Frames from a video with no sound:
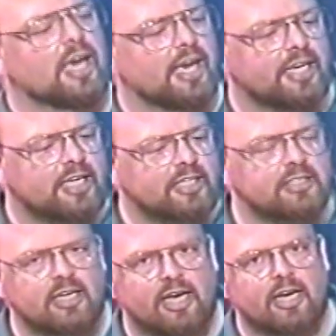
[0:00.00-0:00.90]
And he
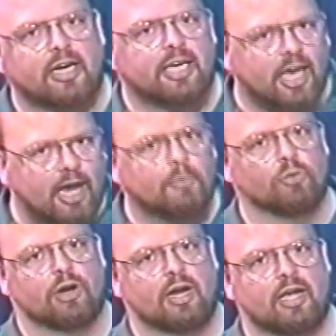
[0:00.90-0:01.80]
said a gamma
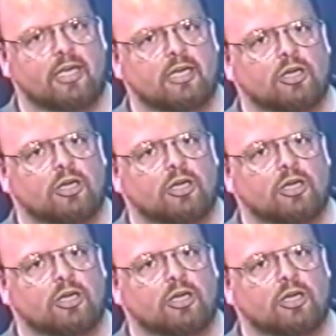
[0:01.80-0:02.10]
ray